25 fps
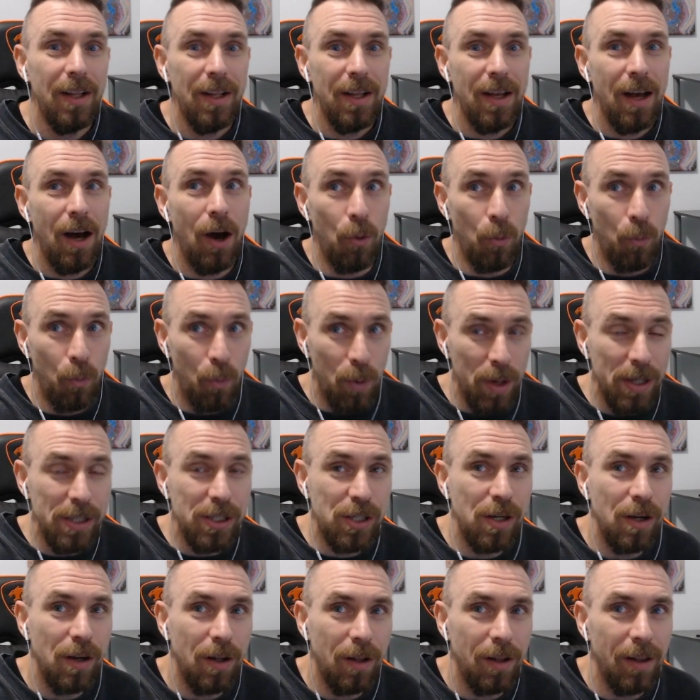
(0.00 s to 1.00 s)

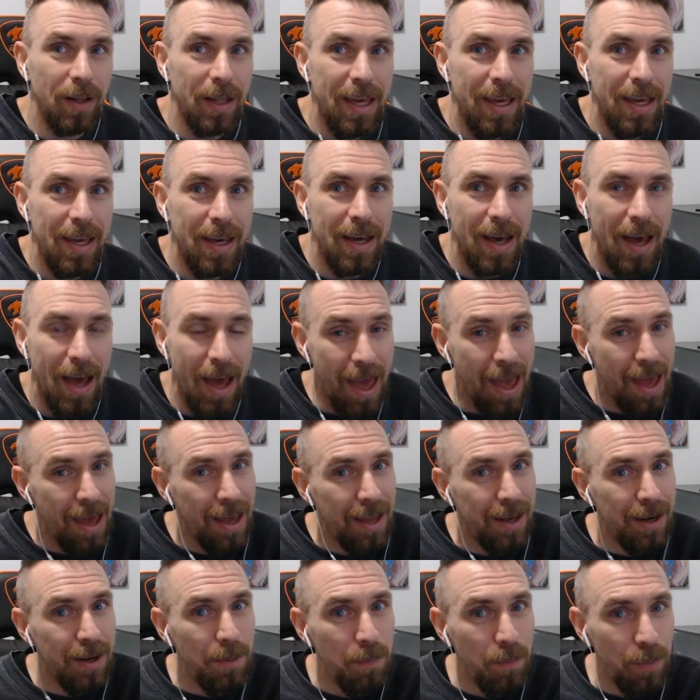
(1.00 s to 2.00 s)
originally
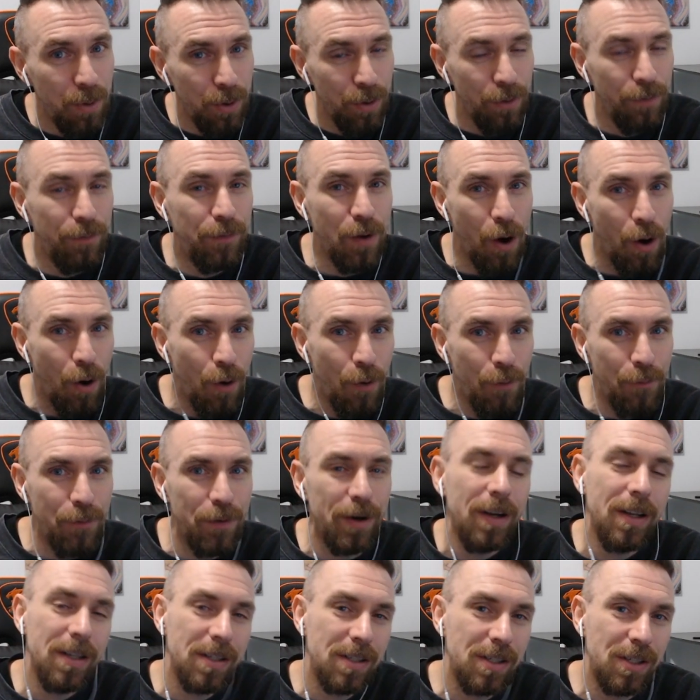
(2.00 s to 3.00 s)
and moved
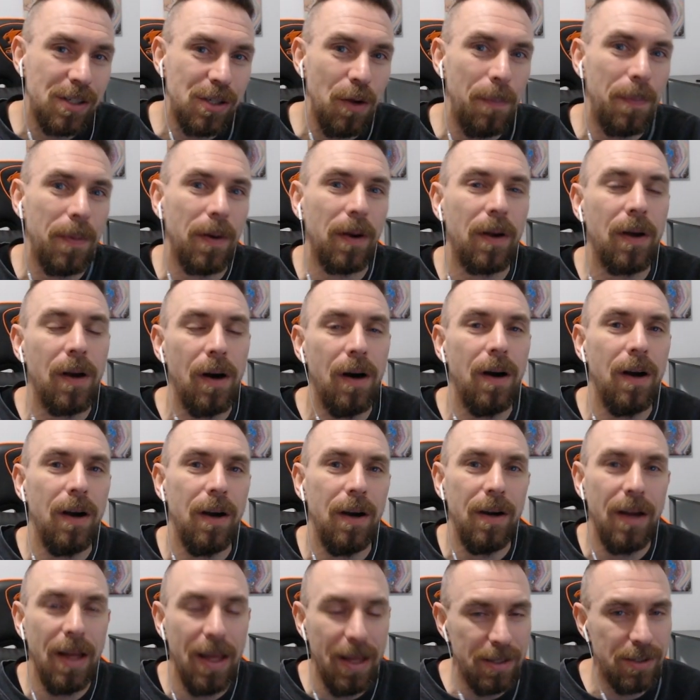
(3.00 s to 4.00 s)
over to
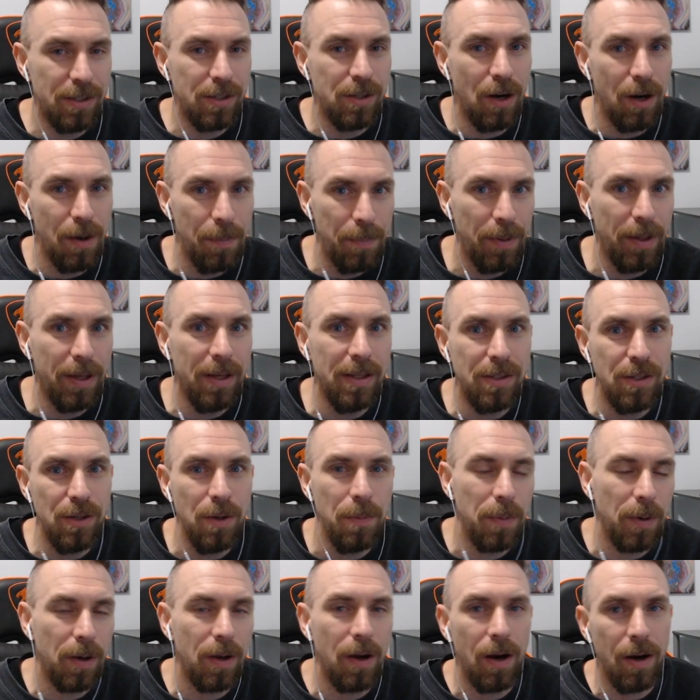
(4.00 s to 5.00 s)
Supercard and started playing
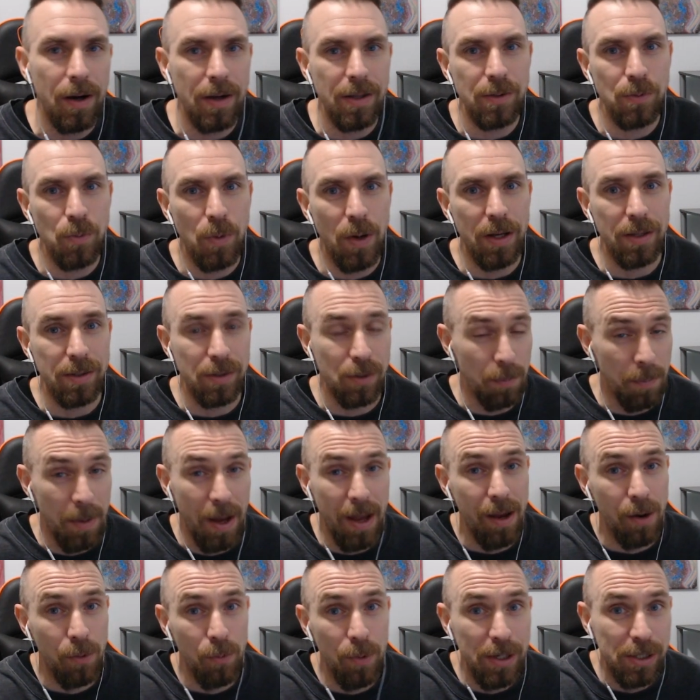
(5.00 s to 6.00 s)
Supercard as well. So
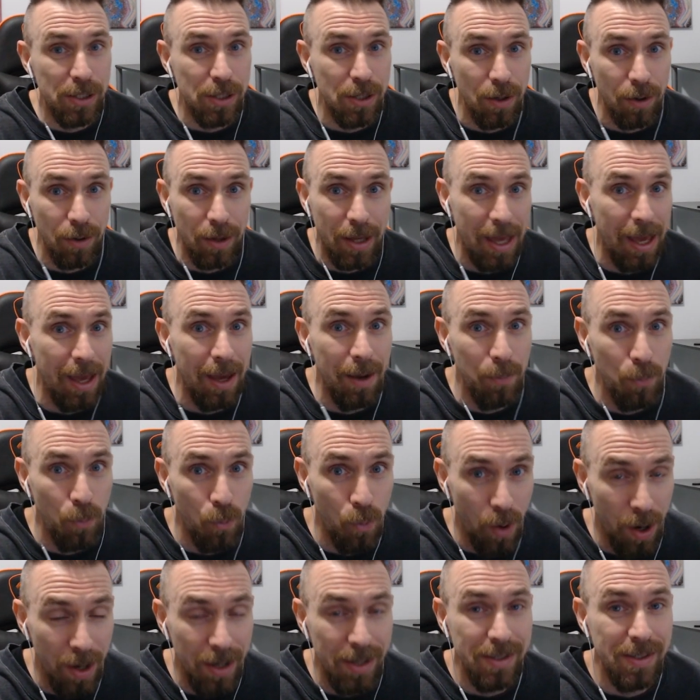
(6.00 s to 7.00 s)
my original game
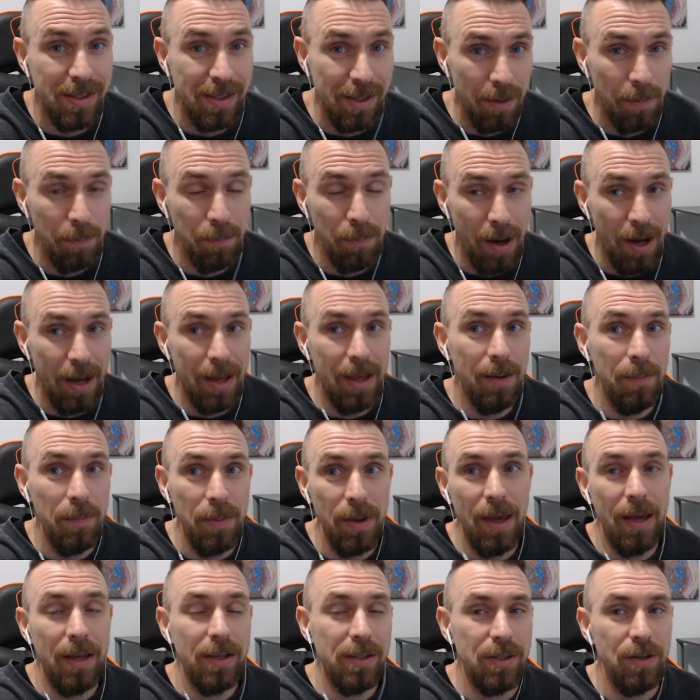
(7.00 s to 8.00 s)
was my
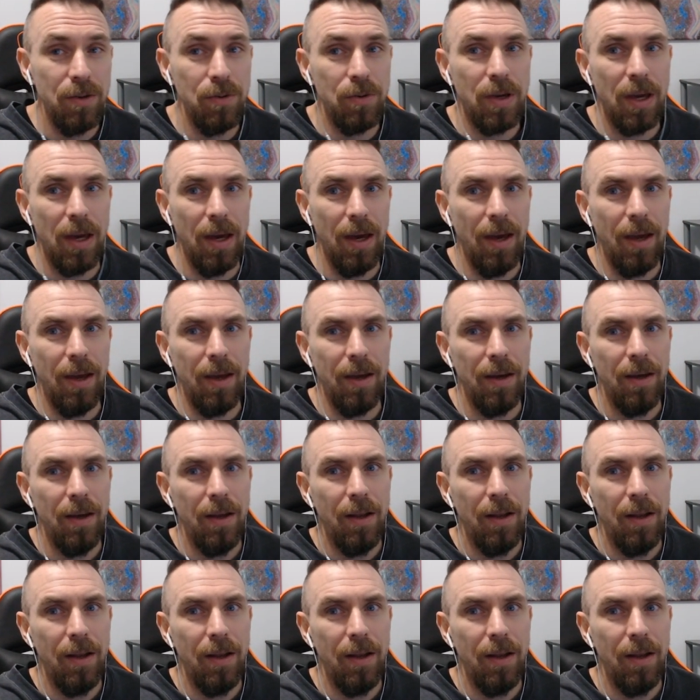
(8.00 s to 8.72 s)
NBA 2K,